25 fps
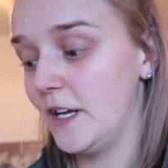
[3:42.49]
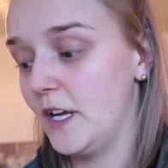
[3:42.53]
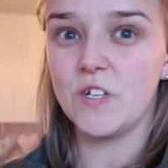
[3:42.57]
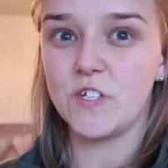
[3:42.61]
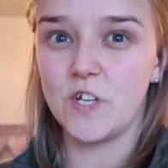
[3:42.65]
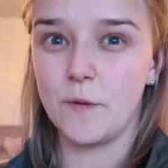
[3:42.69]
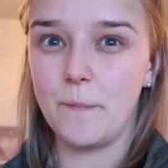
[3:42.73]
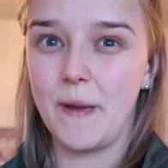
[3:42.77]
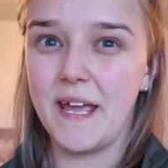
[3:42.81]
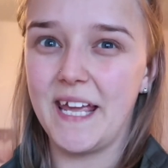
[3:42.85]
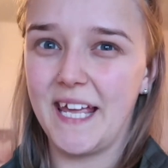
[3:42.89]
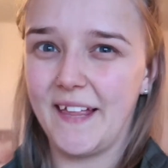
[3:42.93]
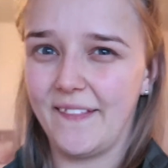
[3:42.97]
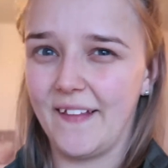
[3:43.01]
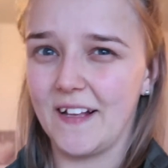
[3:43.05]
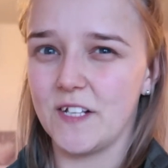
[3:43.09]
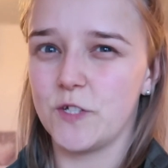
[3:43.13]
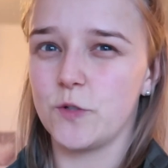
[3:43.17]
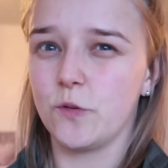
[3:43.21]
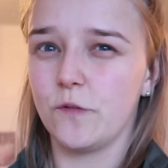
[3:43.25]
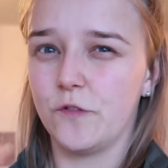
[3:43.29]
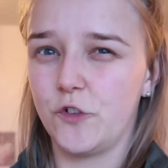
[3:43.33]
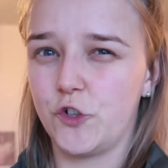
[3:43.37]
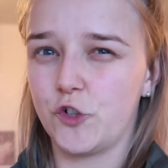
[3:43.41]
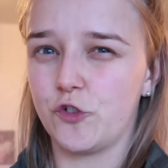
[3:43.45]
So making
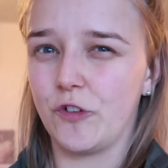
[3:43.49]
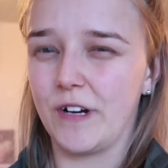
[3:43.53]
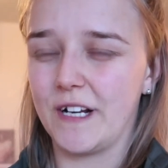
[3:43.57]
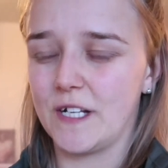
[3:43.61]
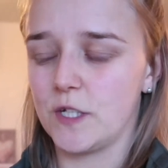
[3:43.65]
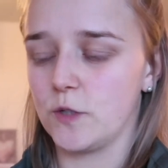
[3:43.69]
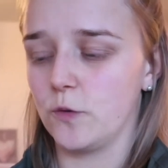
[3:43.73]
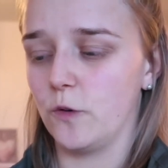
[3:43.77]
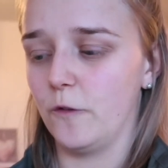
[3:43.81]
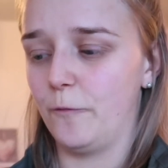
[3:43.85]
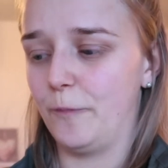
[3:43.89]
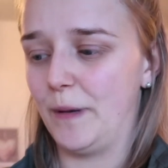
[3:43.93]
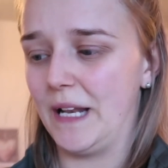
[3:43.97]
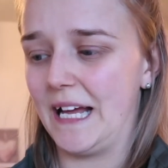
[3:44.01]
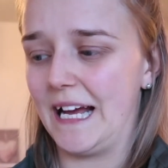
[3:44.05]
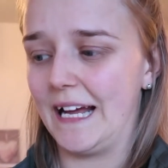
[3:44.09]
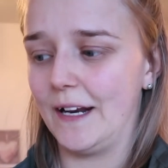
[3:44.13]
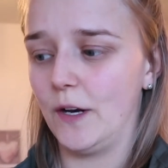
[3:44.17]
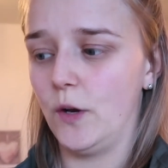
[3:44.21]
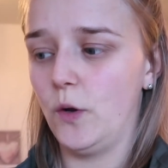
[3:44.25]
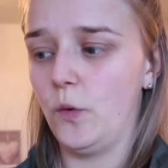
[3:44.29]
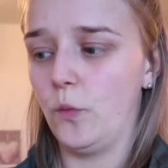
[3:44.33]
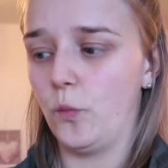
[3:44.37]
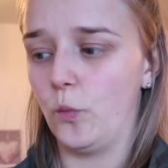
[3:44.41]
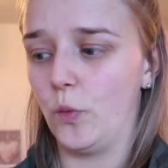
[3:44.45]
that sort of strict sort of
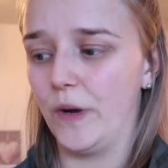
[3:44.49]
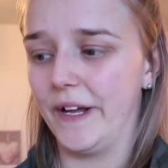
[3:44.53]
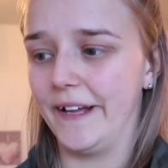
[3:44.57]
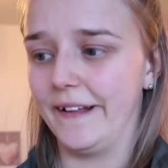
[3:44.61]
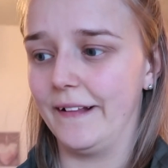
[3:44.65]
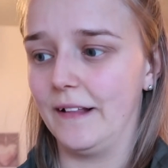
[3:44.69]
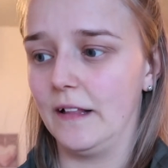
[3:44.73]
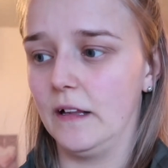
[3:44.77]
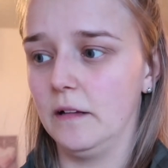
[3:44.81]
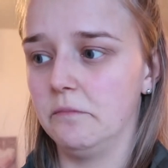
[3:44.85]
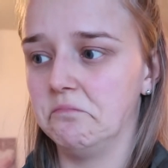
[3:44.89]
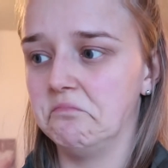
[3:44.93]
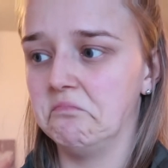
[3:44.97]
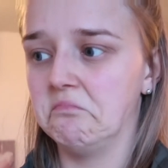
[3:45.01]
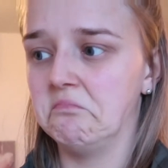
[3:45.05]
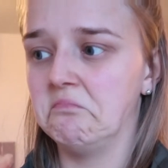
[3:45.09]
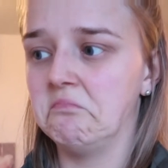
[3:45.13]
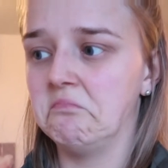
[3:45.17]
plan will